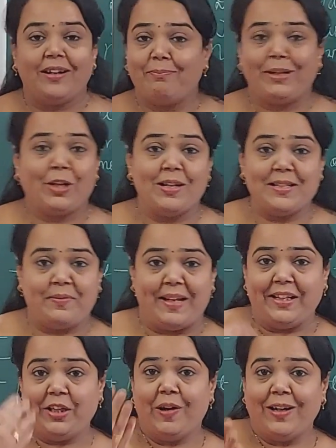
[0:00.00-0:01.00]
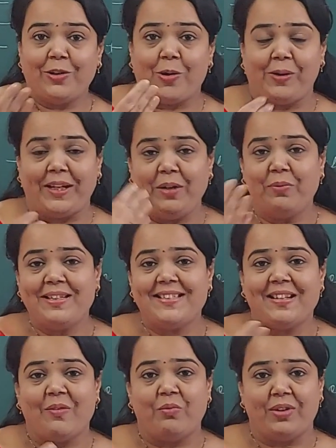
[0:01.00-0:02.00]
because when you are talking with
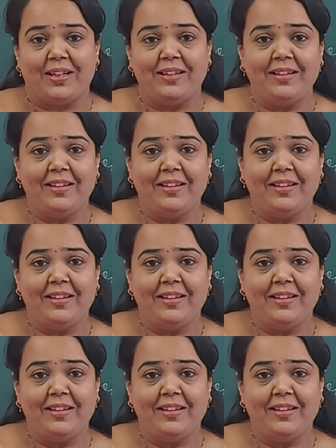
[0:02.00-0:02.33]
someone,